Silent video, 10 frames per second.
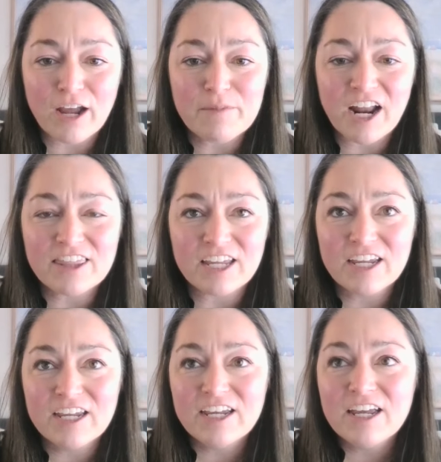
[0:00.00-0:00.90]
I mean, I think
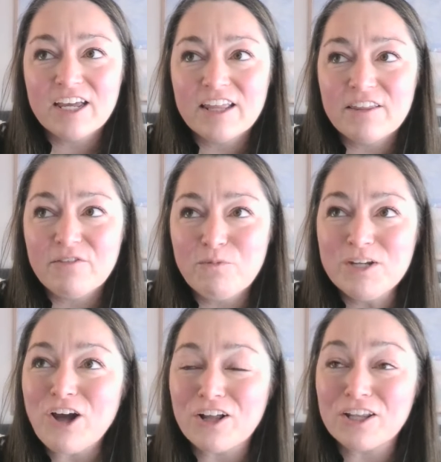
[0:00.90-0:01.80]
we
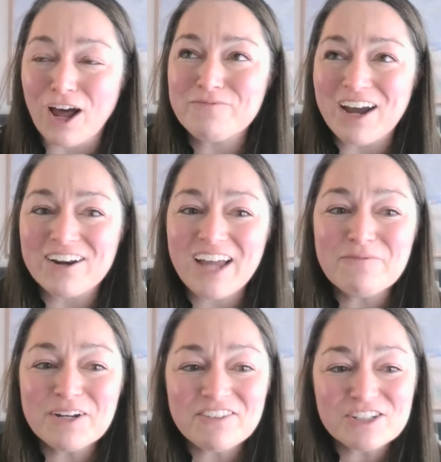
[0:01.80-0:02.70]
talk a lot about
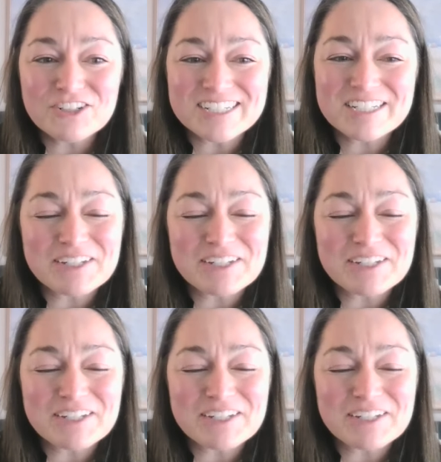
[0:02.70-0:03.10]
alignment of interests